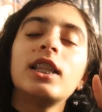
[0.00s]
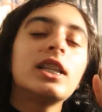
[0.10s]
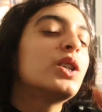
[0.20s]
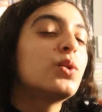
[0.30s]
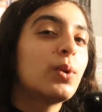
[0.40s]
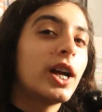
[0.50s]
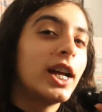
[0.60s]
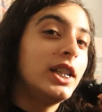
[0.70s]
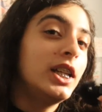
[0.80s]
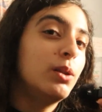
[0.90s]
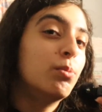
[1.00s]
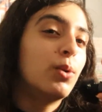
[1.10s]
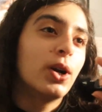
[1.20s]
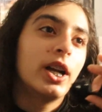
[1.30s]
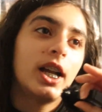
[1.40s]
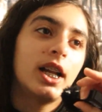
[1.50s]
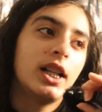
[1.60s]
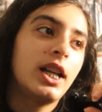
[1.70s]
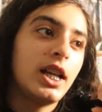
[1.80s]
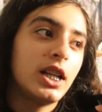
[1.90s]
this is where I lean more
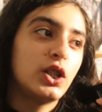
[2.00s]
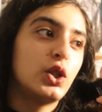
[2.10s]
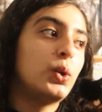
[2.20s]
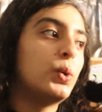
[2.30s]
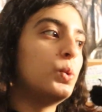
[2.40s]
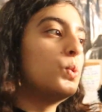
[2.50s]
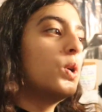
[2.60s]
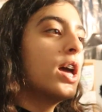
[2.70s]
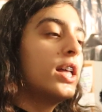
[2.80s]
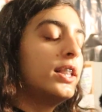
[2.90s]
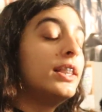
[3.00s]
into